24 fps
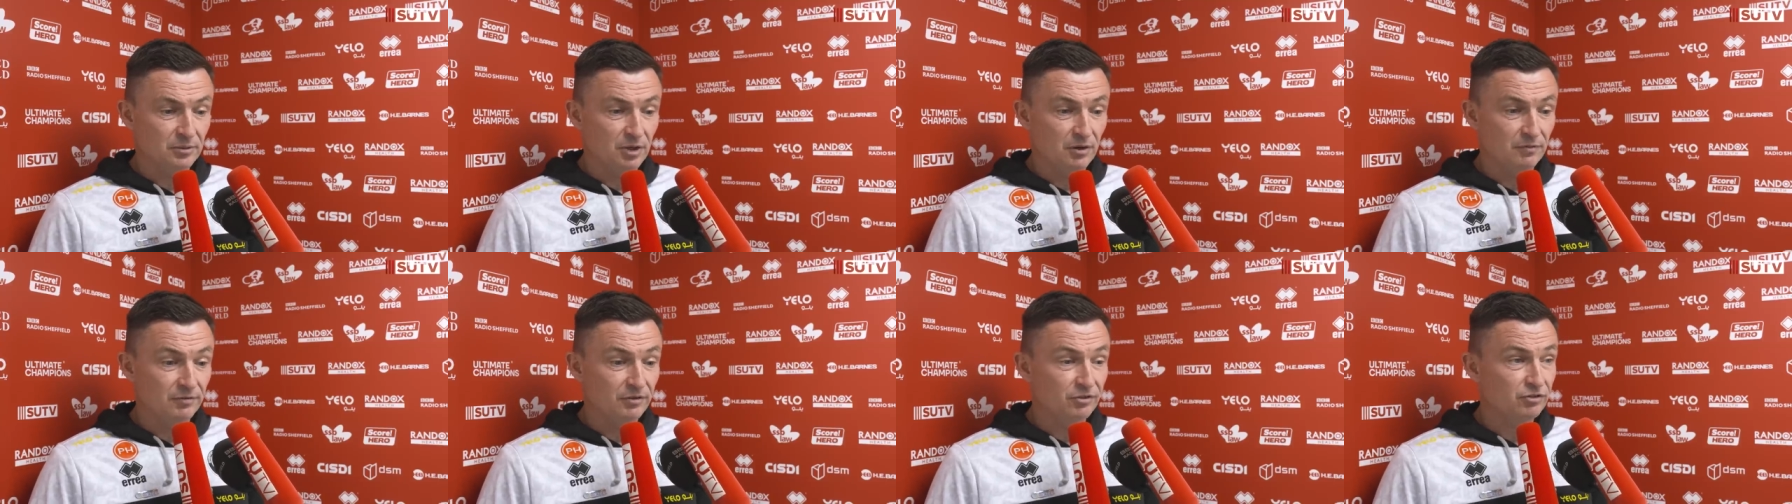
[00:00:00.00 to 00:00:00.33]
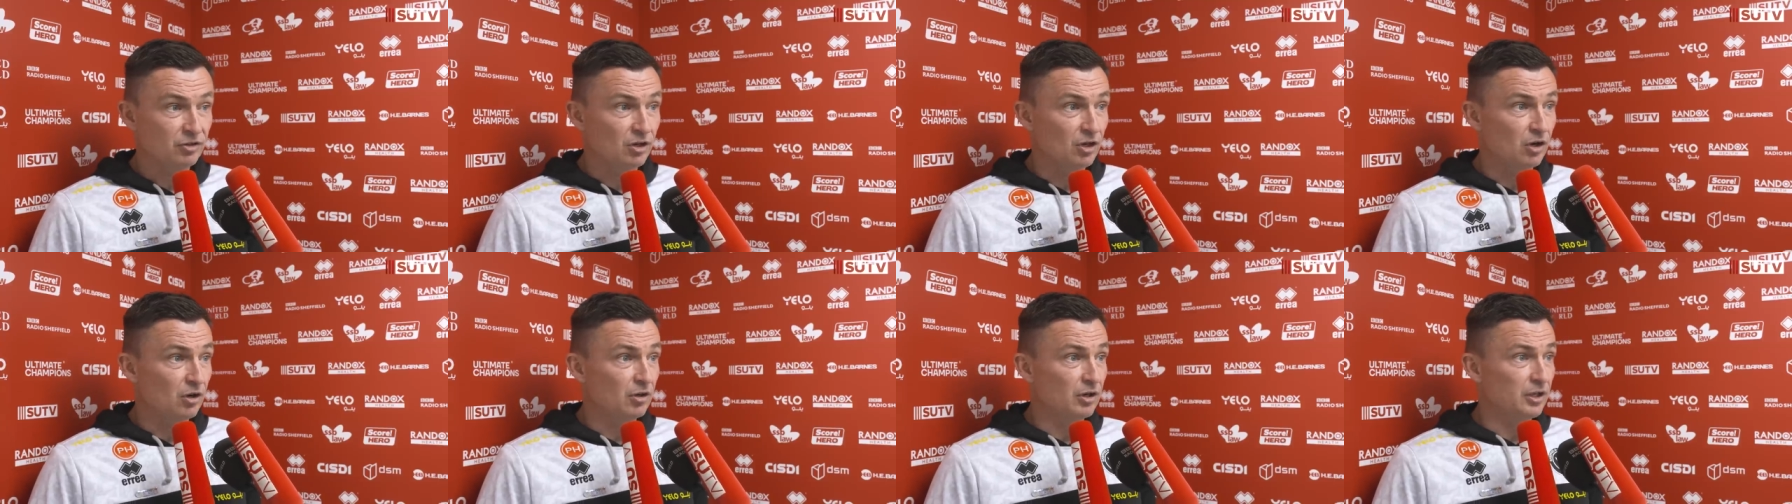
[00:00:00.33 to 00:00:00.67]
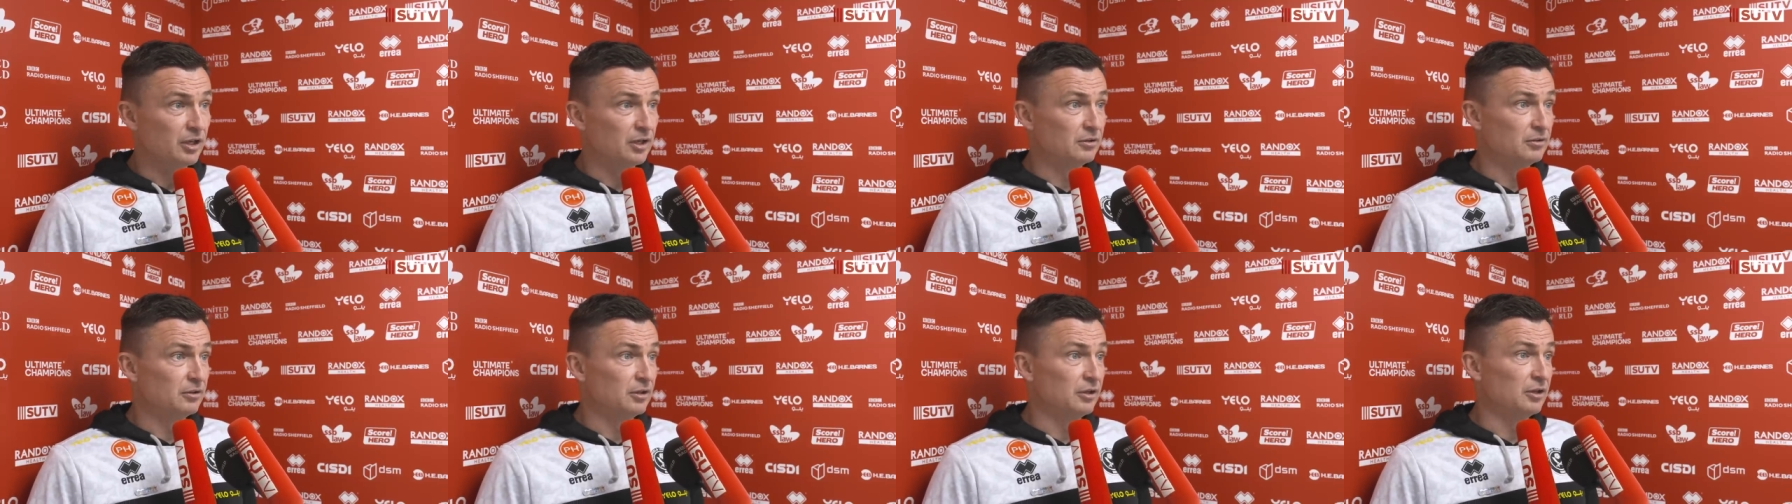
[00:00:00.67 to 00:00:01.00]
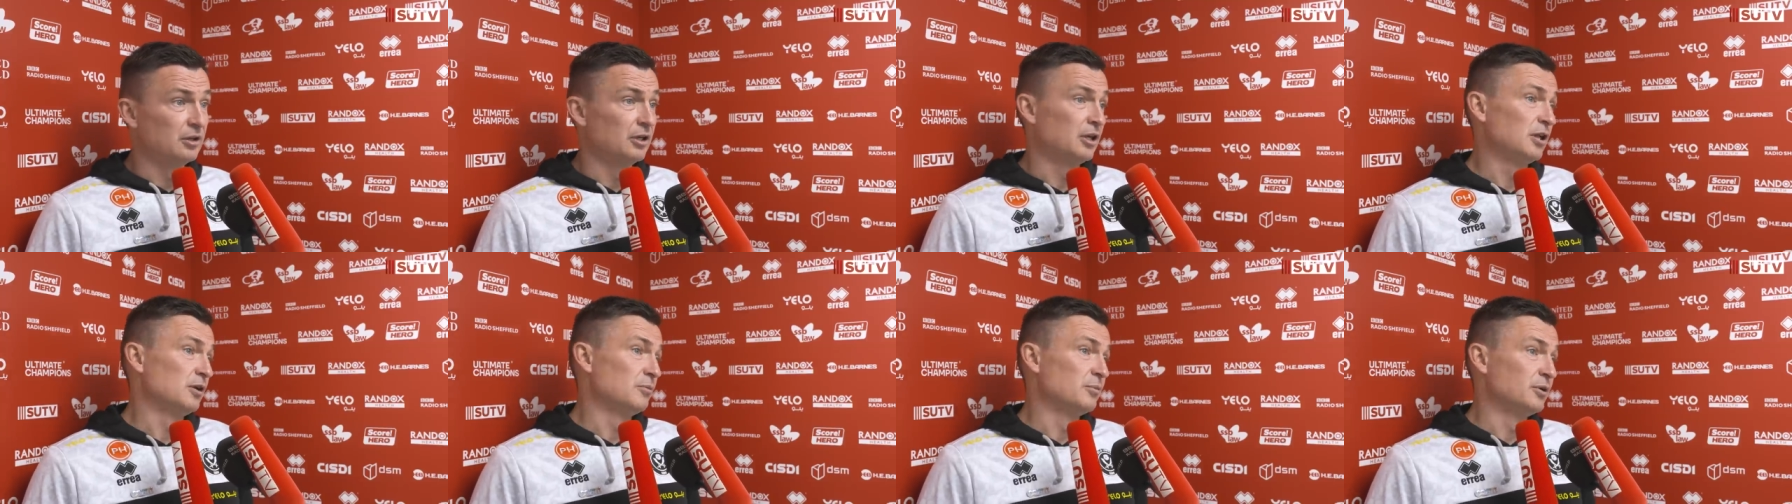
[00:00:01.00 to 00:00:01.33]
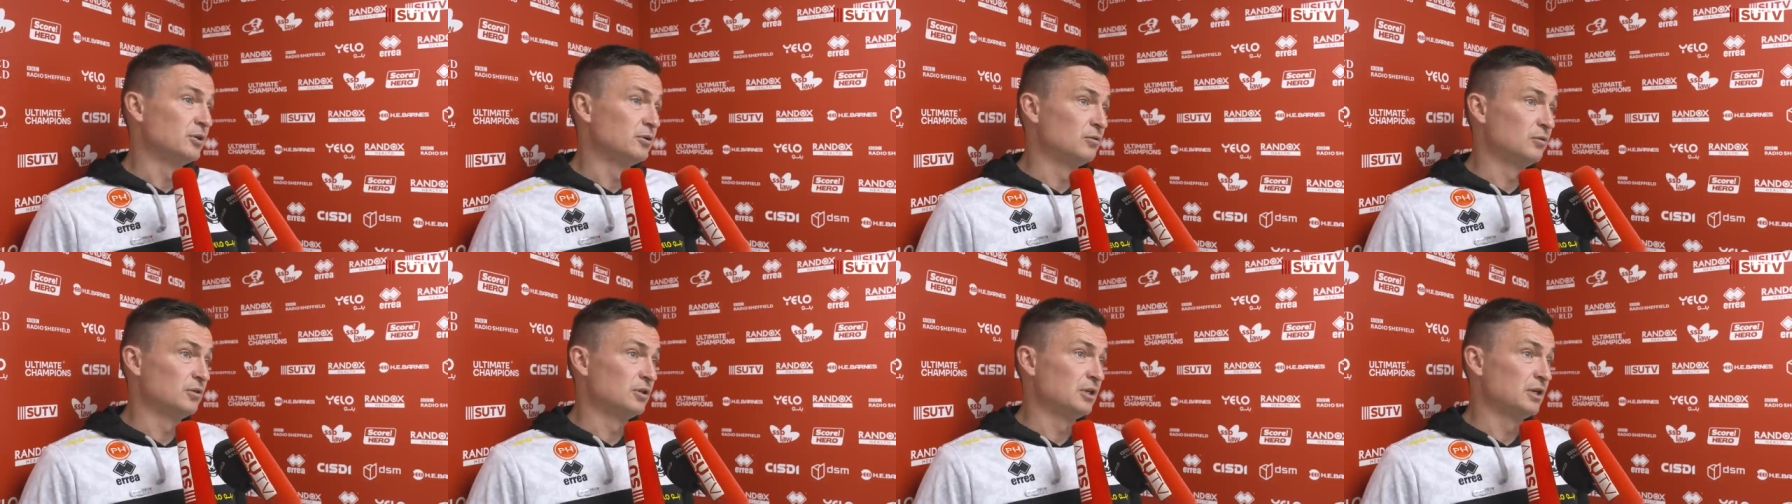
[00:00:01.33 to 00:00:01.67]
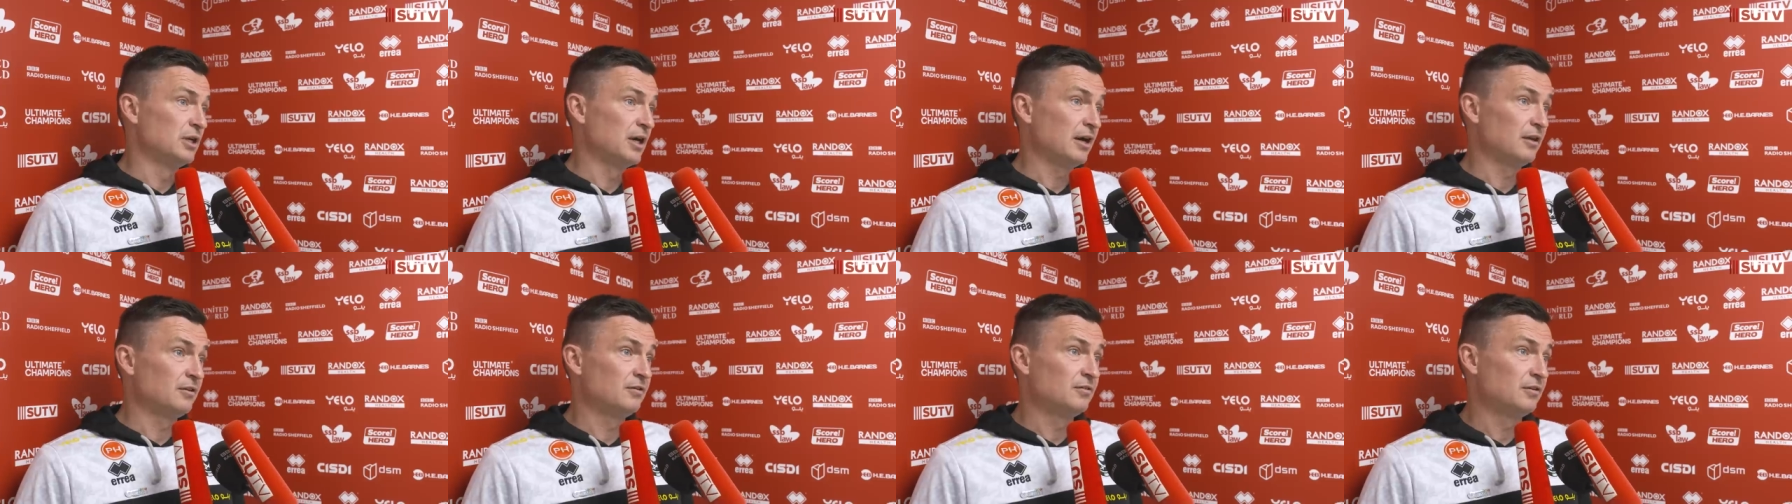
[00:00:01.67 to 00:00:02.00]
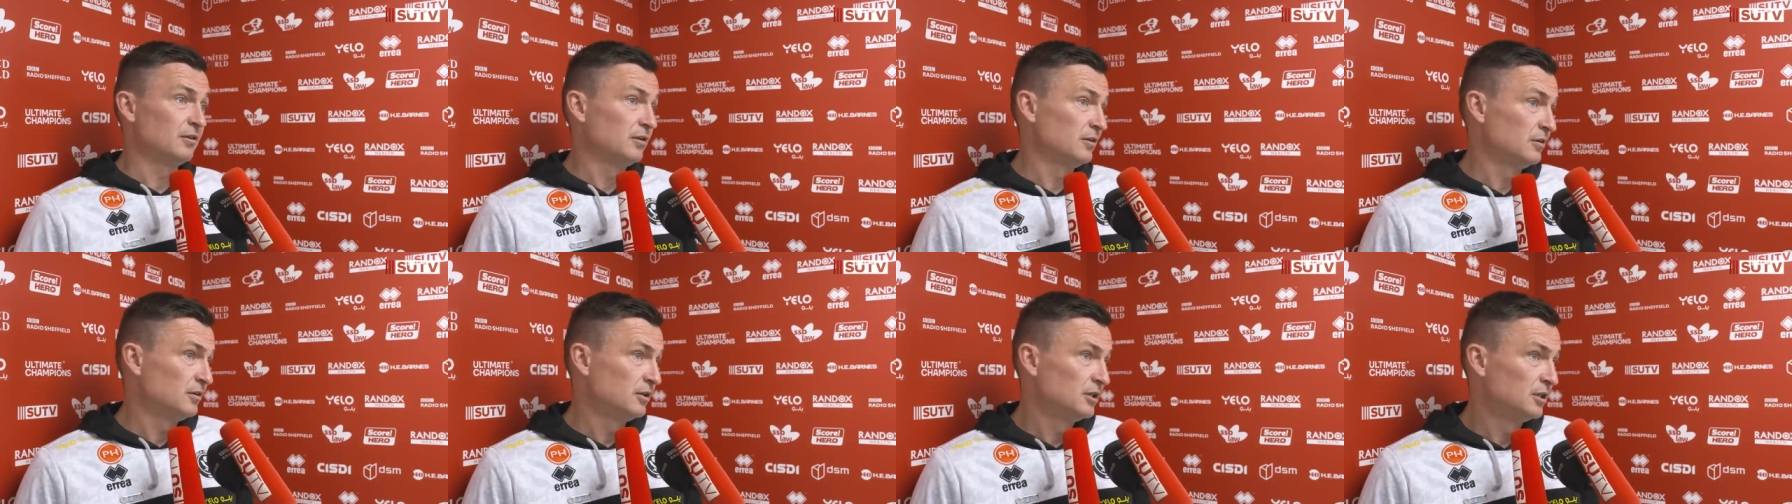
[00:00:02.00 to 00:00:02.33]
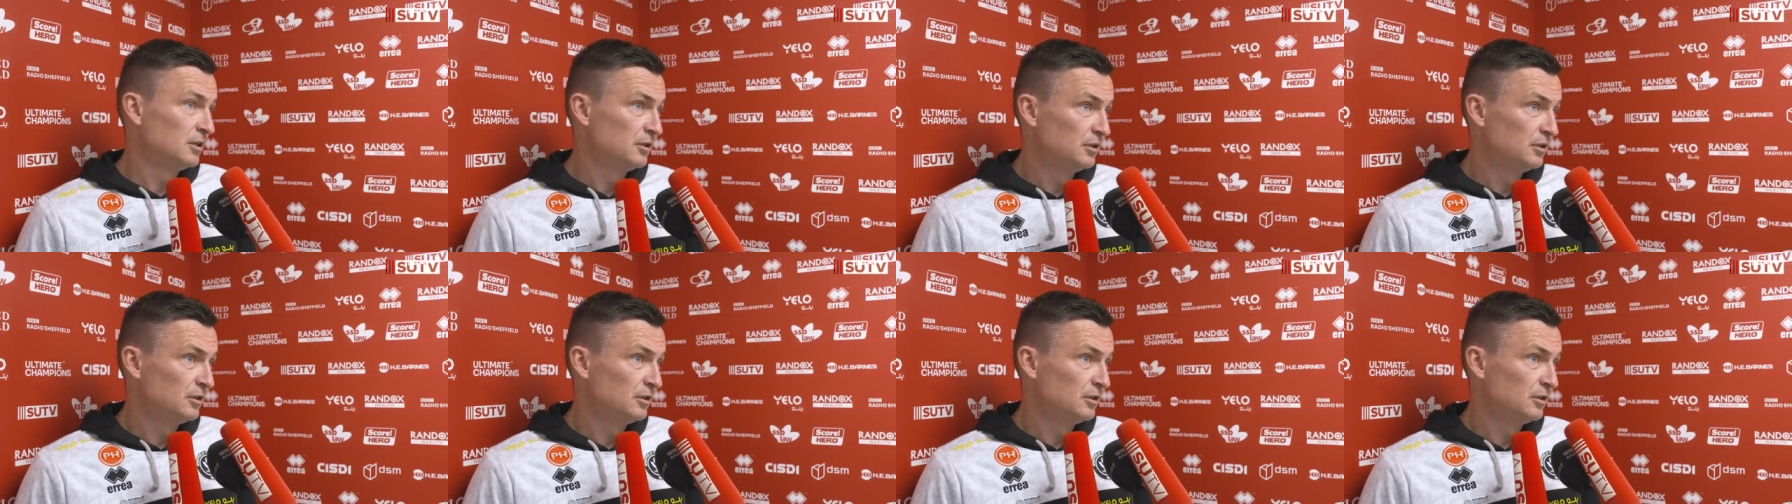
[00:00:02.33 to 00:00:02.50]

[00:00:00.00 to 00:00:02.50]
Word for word: Obviously, Ollie and Illiman doing the 90